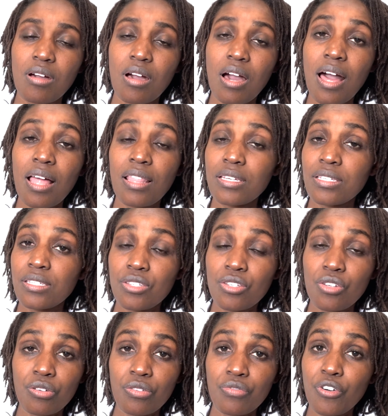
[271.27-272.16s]
At least
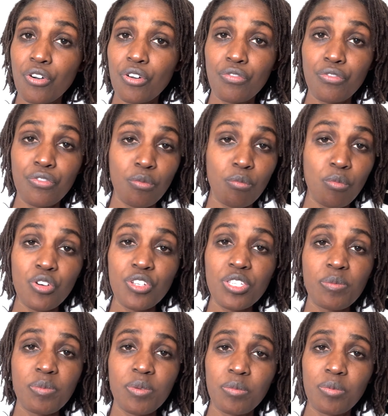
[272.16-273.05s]
for
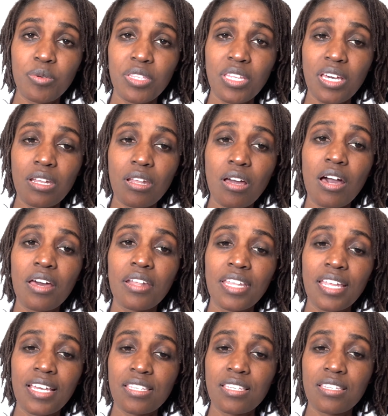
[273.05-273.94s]
most people, they're not
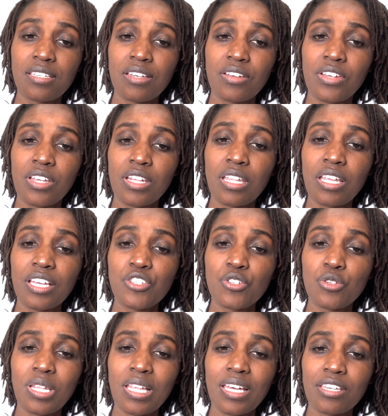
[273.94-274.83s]
necessary, unless
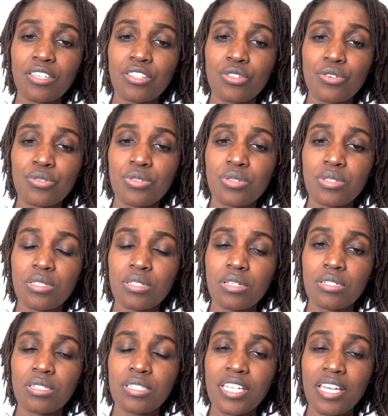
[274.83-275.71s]
you like in those
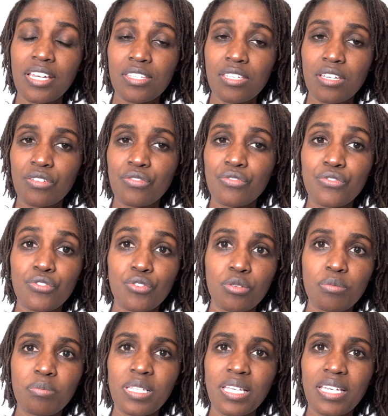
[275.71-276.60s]
desert
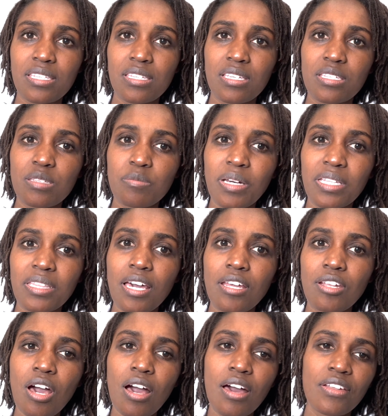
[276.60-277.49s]
food places, but they're
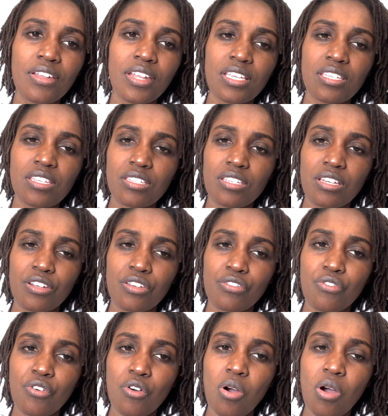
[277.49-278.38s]
not necessary
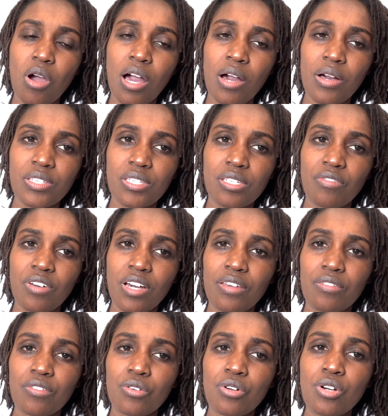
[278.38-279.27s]
for our
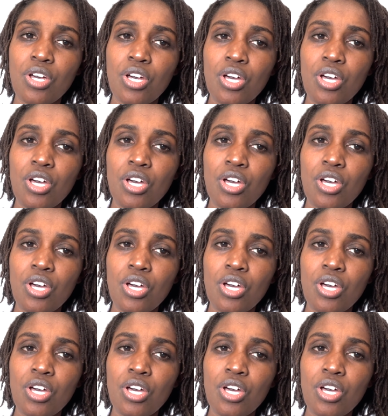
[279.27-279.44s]
survival.